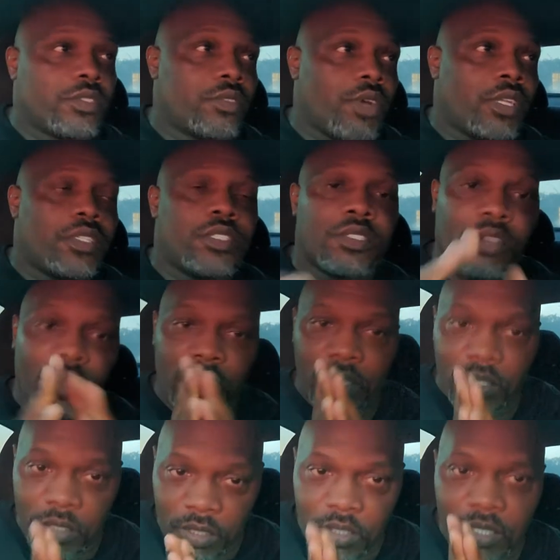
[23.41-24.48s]
So I need y'all to
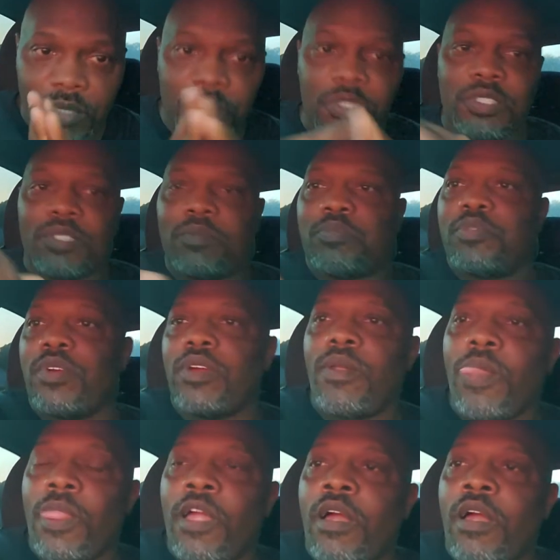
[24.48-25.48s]
keep us in prayer.